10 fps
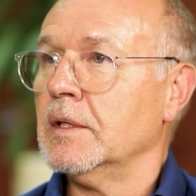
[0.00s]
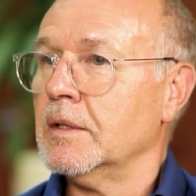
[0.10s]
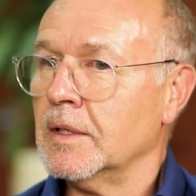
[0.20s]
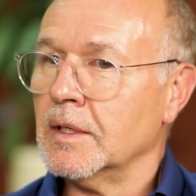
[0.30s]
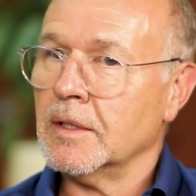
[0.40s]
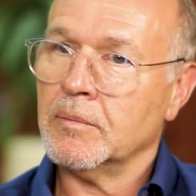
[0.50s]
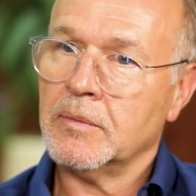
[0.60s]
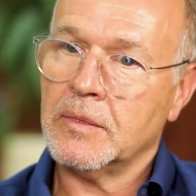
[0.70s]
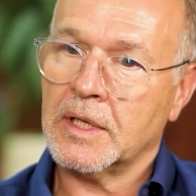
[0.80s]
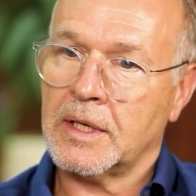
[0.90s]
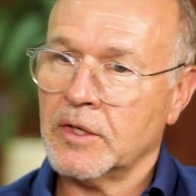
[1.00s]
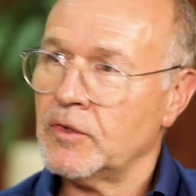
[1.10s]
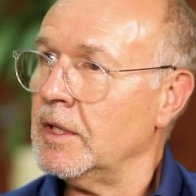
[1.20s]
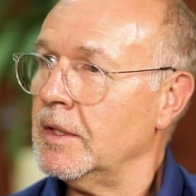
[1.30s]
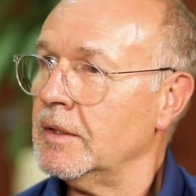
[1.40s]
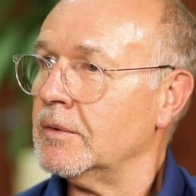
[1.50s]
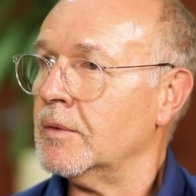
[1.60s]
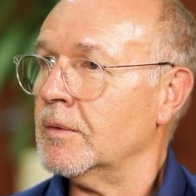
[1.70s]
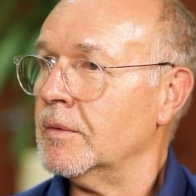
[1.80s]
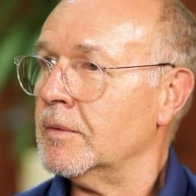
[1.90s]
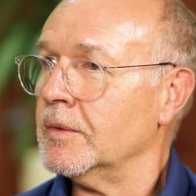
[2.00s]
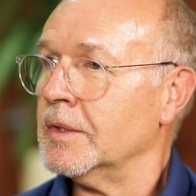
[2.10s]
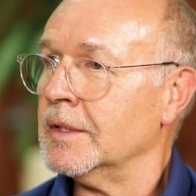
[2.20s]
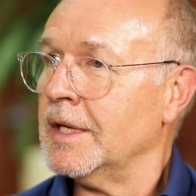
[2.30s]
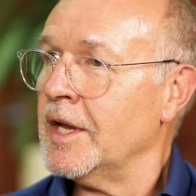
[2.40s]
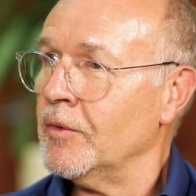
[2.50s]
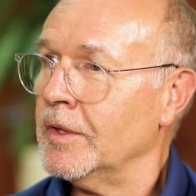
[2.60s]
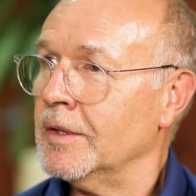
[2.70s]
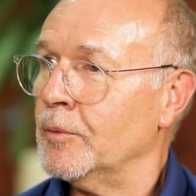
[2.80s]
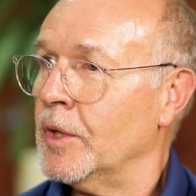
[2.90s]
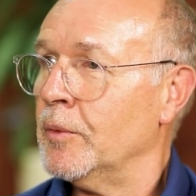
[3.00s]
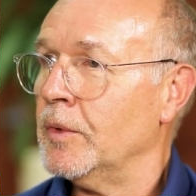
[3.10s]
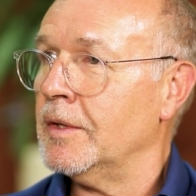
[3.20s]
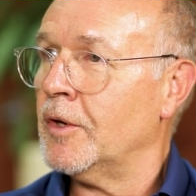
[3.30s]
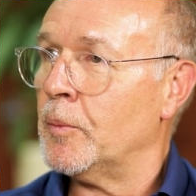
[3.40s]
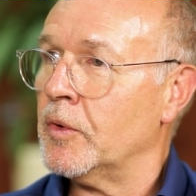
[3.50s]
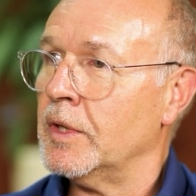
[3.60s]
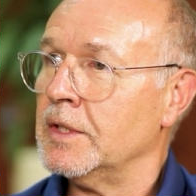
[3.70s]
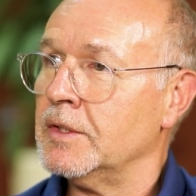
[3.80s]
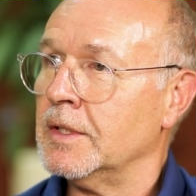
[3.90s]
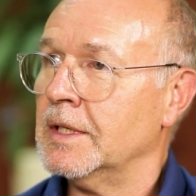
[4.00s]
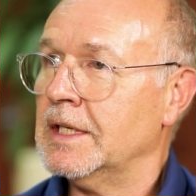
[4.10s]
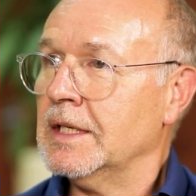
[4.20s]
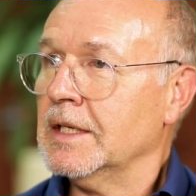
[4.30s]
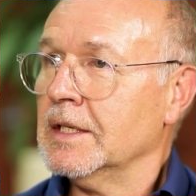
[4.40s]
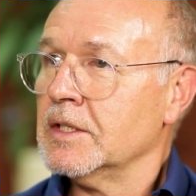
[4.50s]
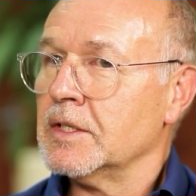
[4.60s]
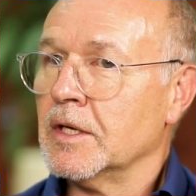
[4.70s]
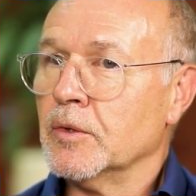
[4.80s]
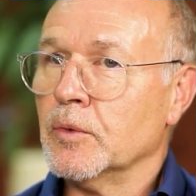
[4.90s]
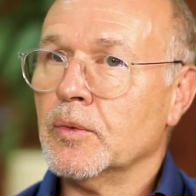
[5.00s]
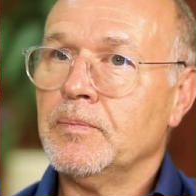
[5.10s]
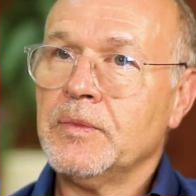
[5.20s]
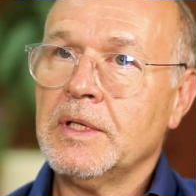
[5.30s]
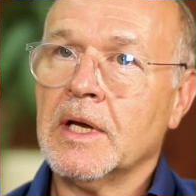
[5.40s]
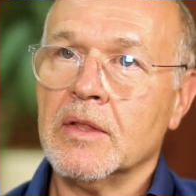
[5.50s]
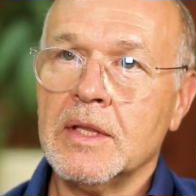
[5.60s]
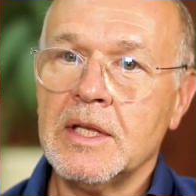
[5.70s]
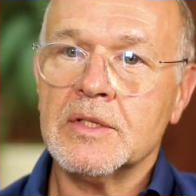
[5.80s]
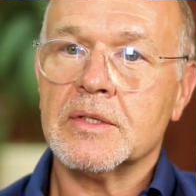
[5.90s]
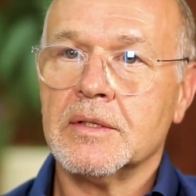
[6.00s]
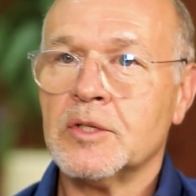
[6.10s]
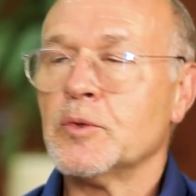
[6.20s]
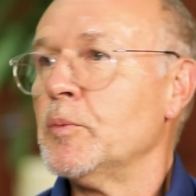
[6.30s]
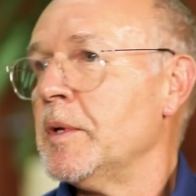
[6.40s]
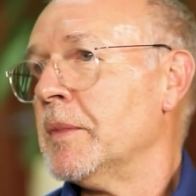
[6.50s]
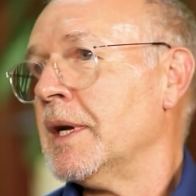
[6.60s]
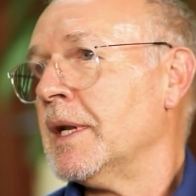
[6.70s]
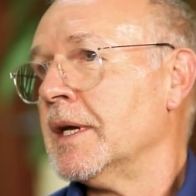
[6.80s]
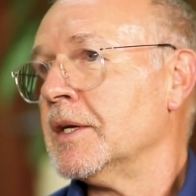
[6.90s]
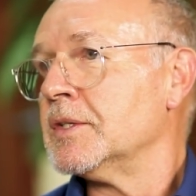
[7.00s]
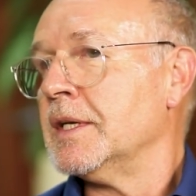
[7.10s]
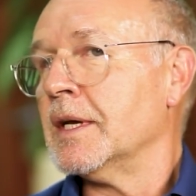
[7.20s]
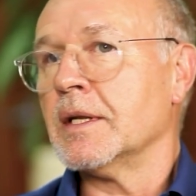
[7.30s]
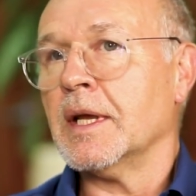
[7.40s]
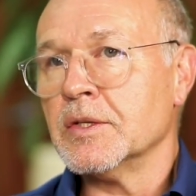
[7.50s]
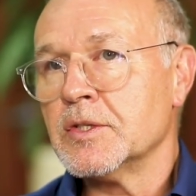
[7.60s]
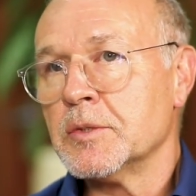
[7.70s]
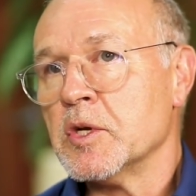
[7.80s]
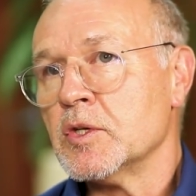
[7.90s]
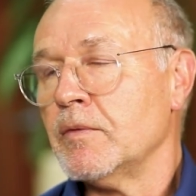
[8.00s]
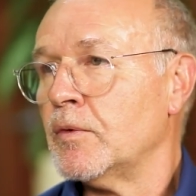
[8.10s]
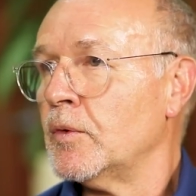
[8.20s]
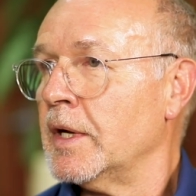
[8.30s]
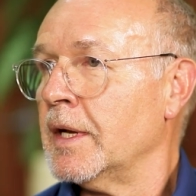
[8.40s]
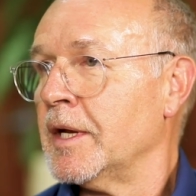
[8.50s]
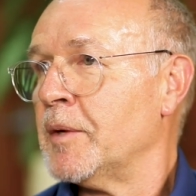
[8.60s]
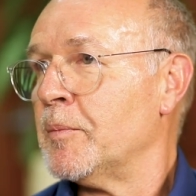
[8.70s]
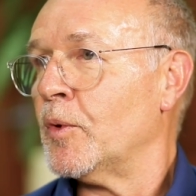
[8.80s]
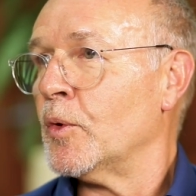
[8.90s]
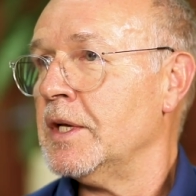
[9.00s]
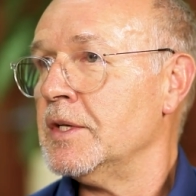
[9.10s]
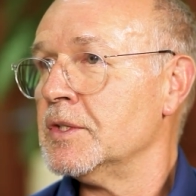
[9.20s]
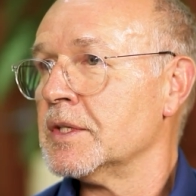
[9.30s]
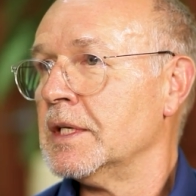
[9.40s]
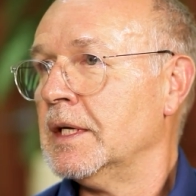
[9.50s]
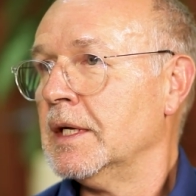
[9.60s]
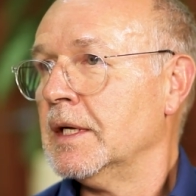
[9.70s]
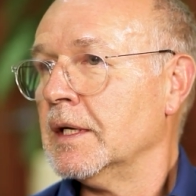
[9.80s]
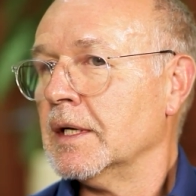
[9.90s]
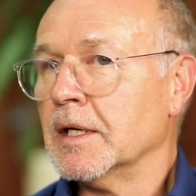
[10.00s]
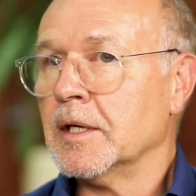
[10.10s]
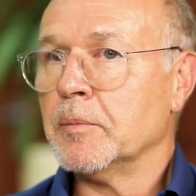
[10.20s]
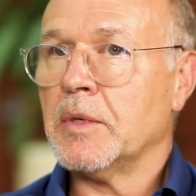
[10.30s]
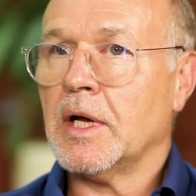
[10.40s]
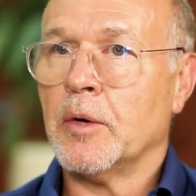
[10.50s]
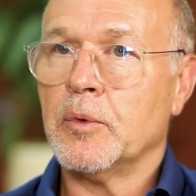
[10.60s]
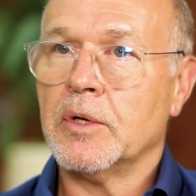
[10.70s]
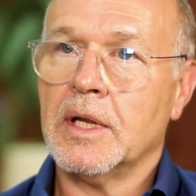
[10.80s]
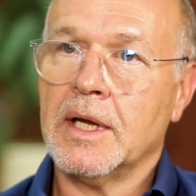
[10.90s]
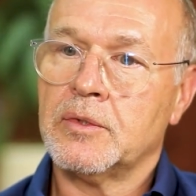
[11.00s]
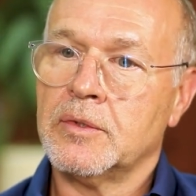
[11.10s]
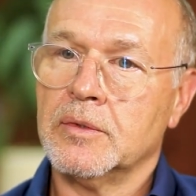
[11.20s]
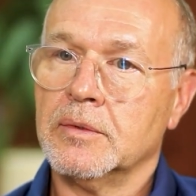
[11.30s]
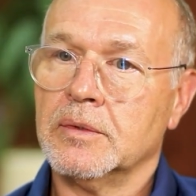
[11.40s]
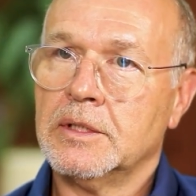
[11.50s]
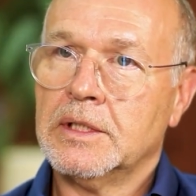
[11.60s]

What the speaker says: the country or the area where we operate in. So this will be my legacy, and especially for our employees, I would like to